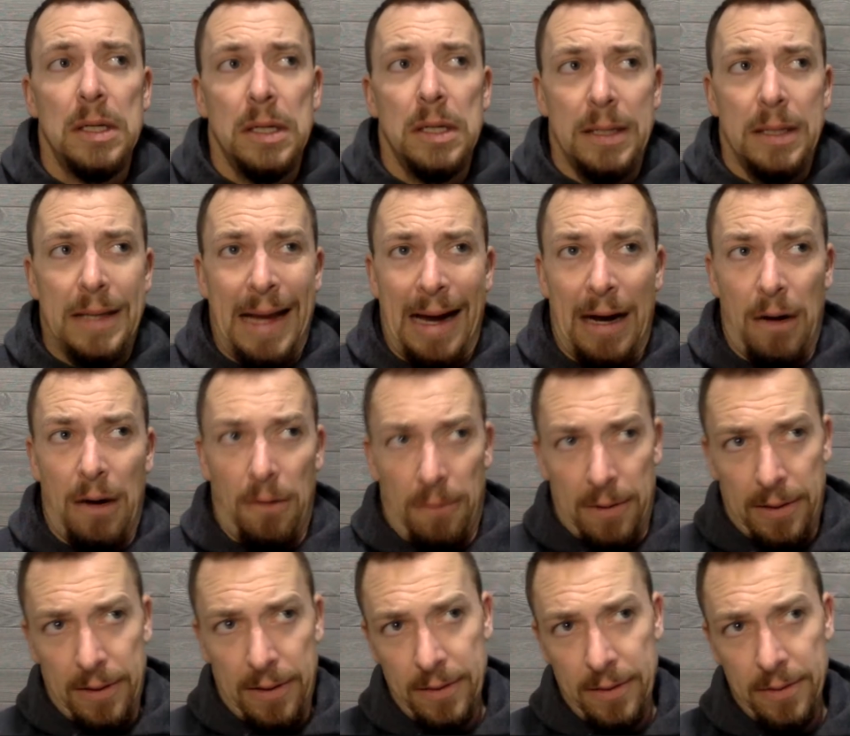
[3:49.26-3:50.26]
Now,
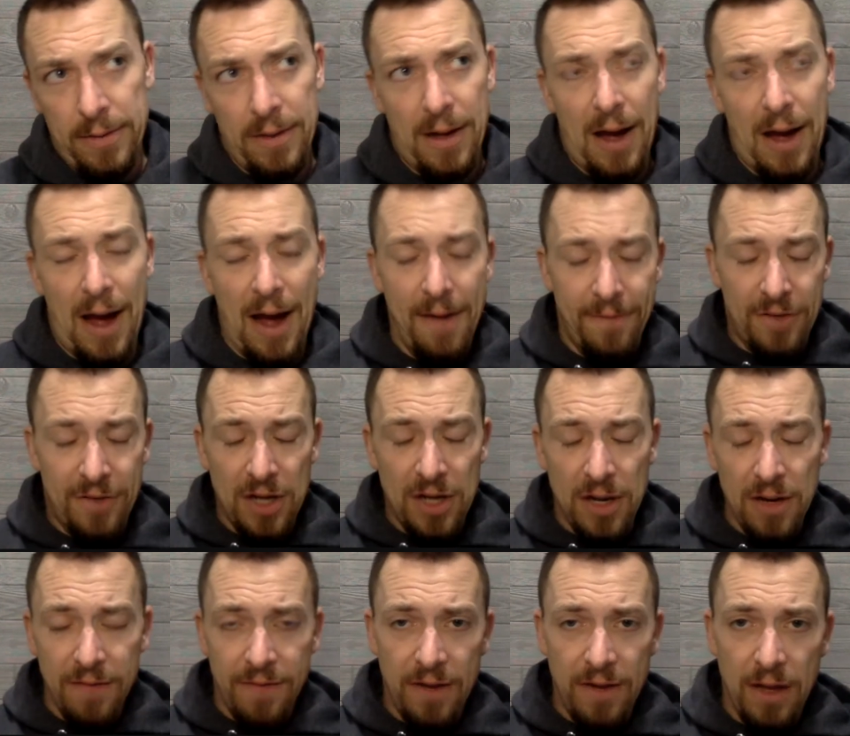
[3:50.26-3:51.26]
I've done
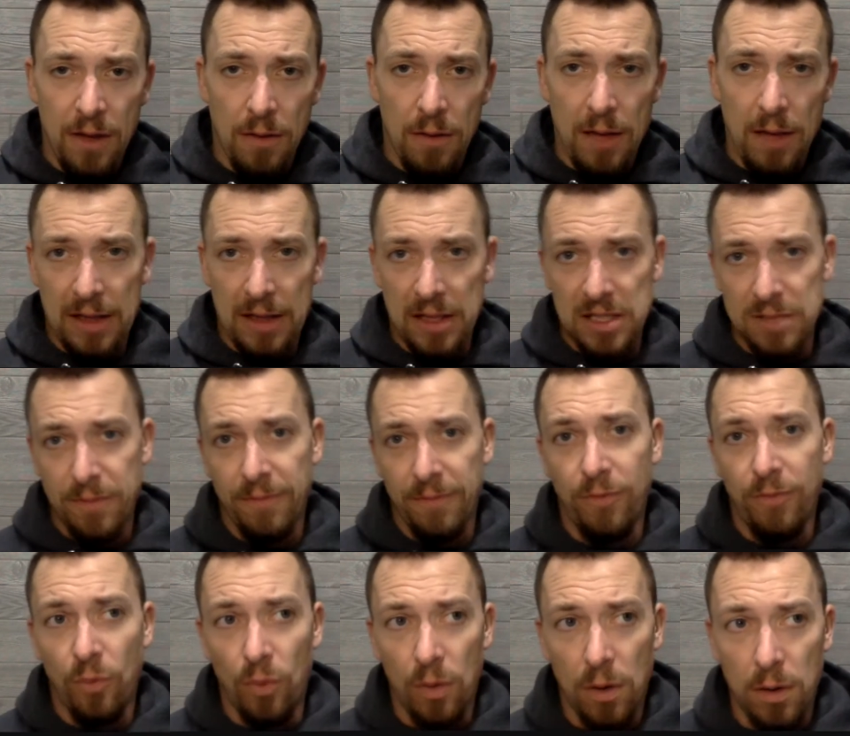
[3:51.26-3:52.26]
a video like this
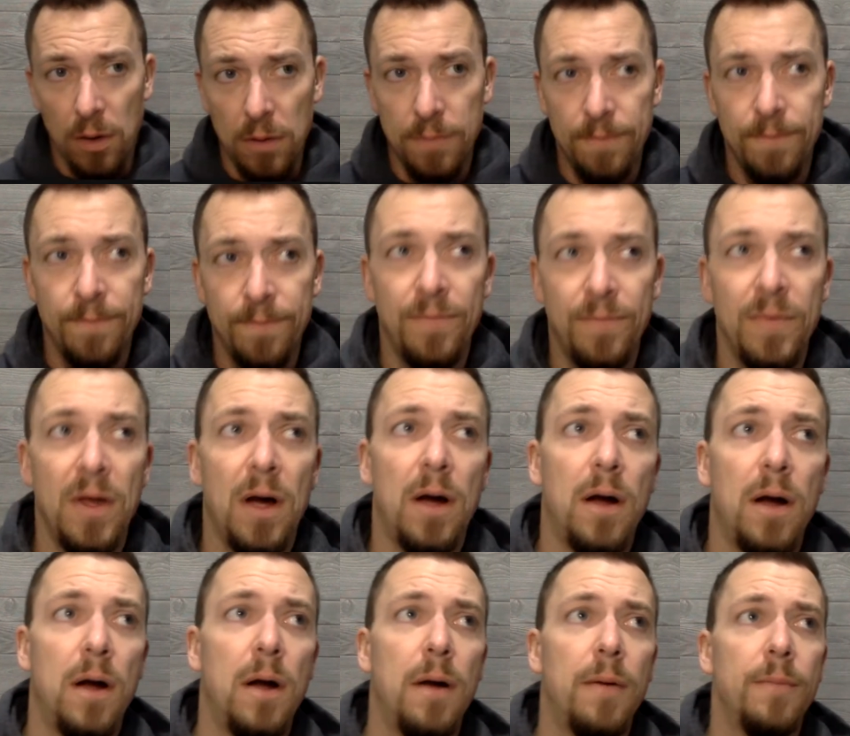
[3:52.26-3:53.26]
before,
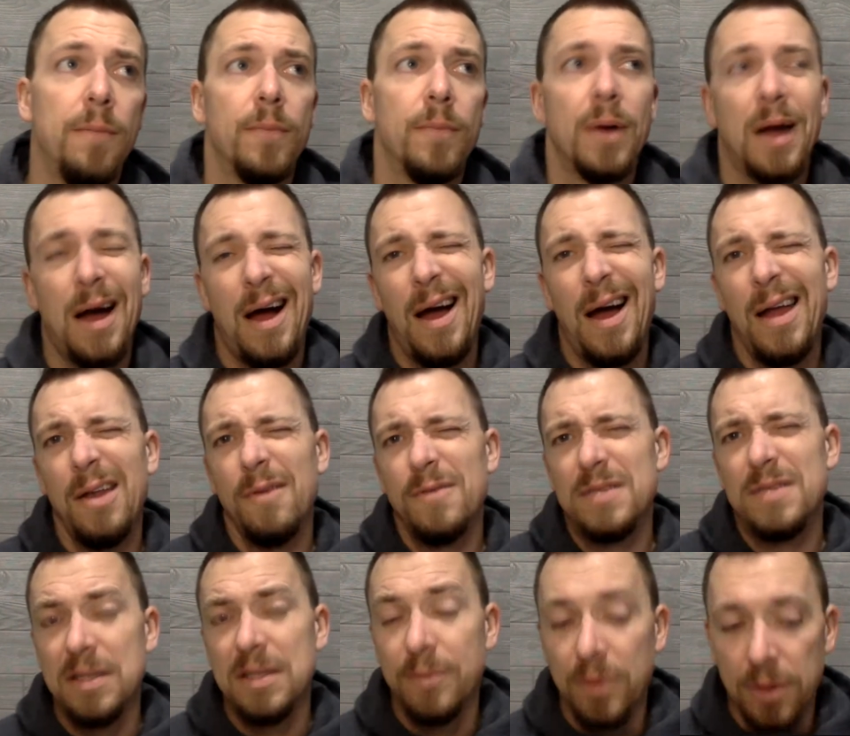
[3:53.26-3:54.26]
um, kind of
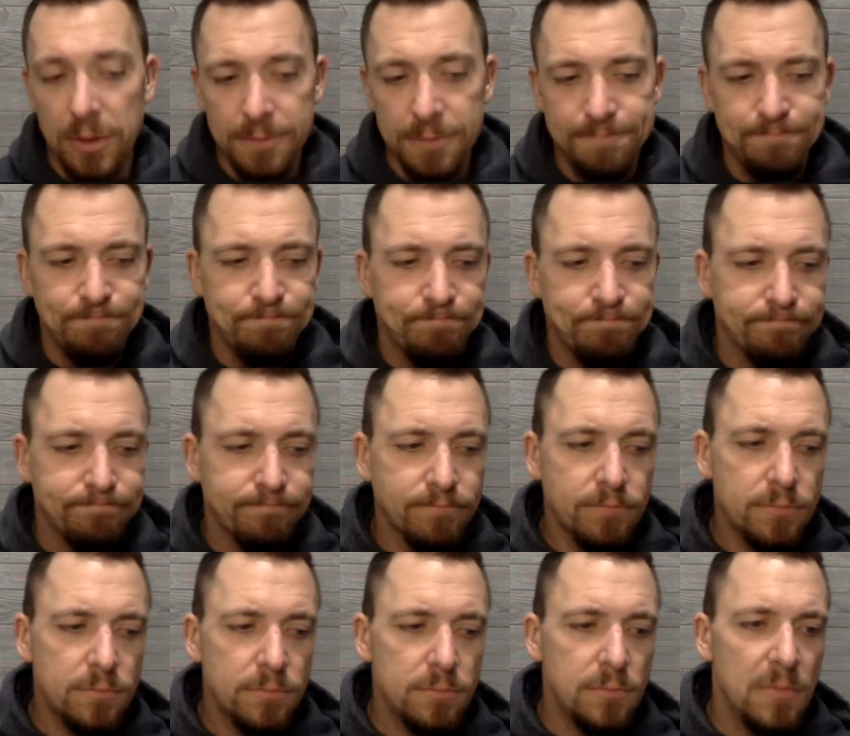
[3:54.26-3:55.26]
similar,
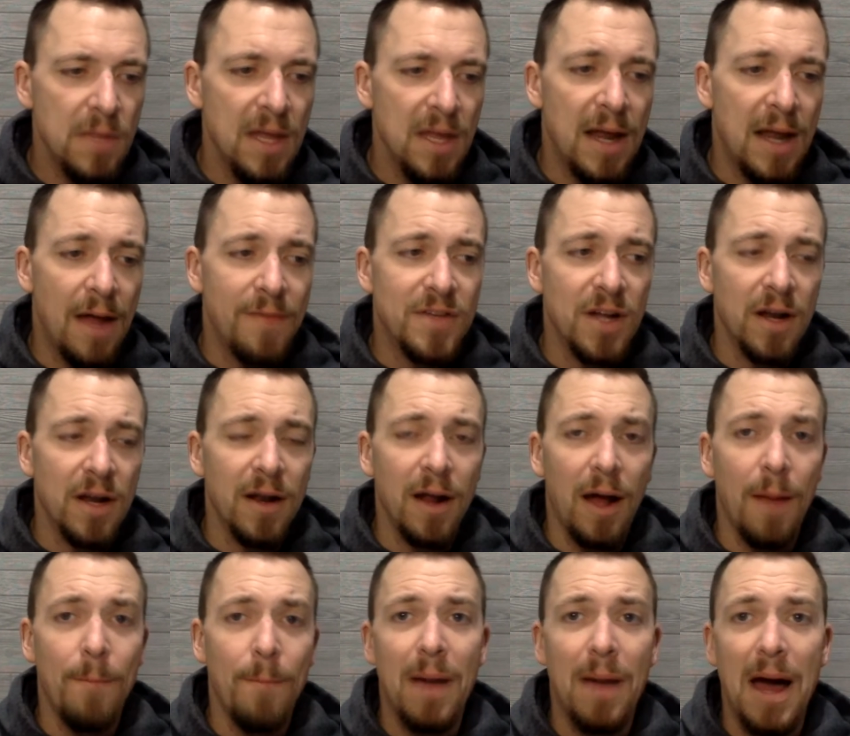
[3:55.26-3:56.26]
and I've done it
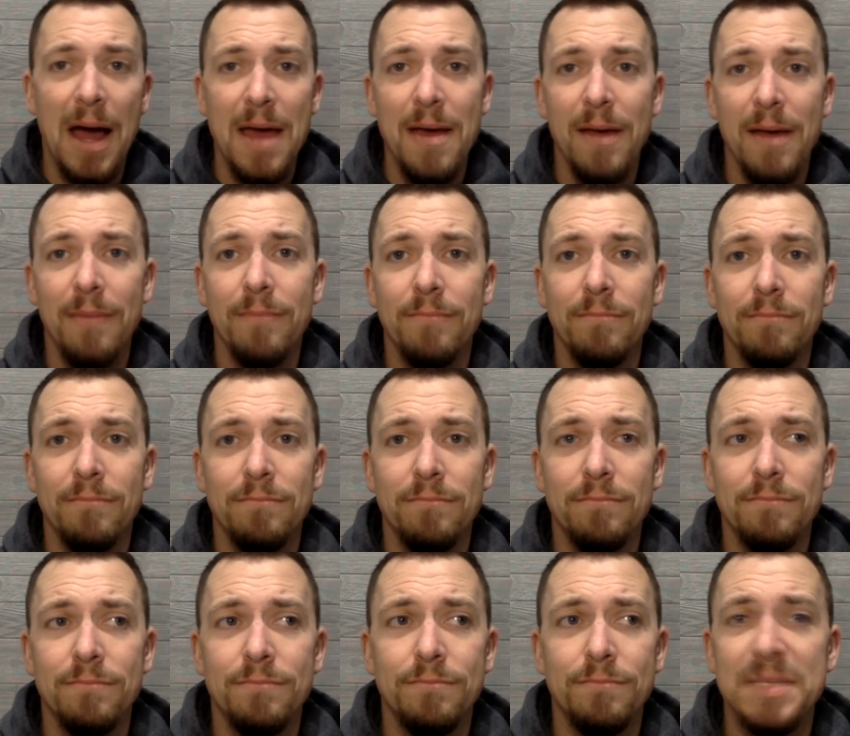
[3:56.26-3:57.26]
on my
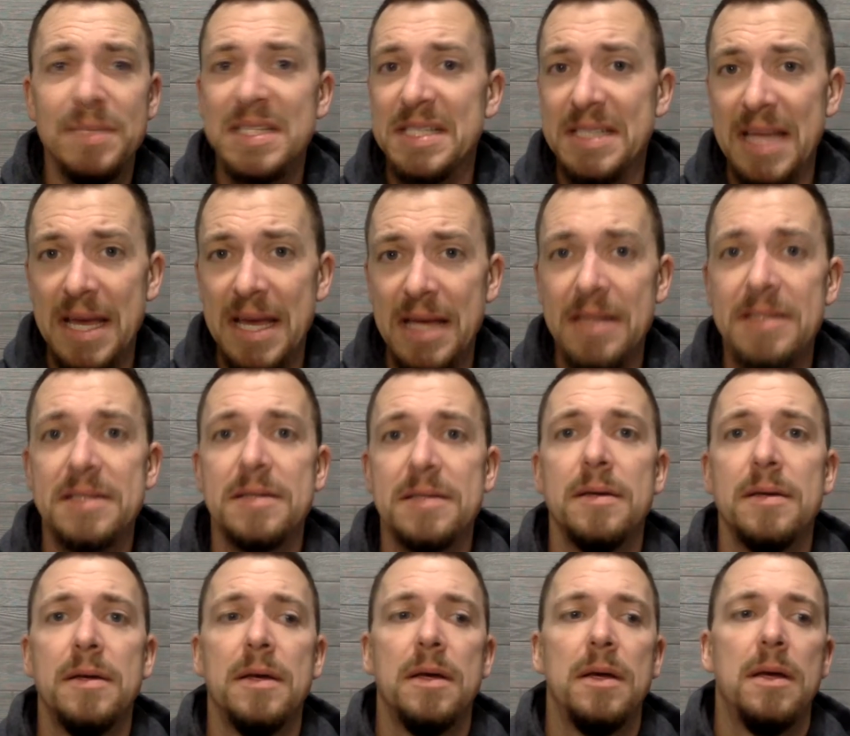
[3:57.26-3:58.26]
mistakes.
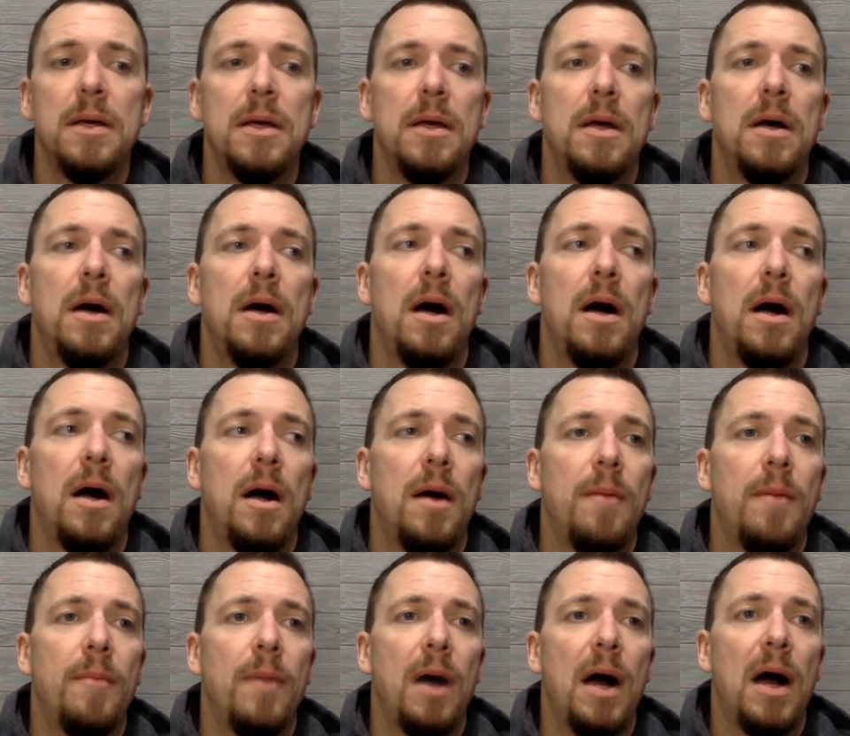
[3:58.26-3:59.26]

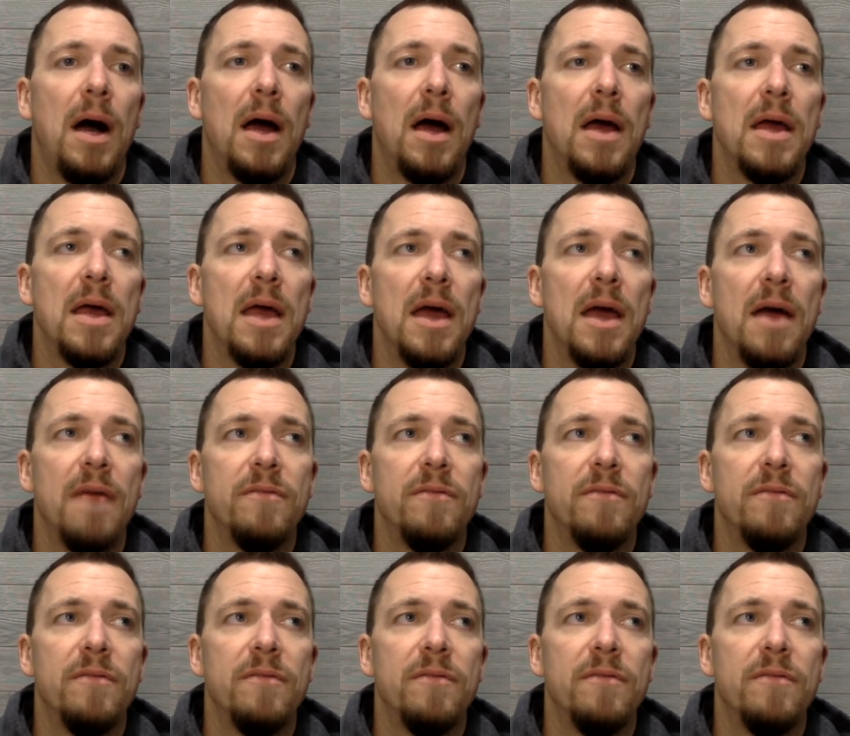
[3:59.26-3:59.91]
Um, I have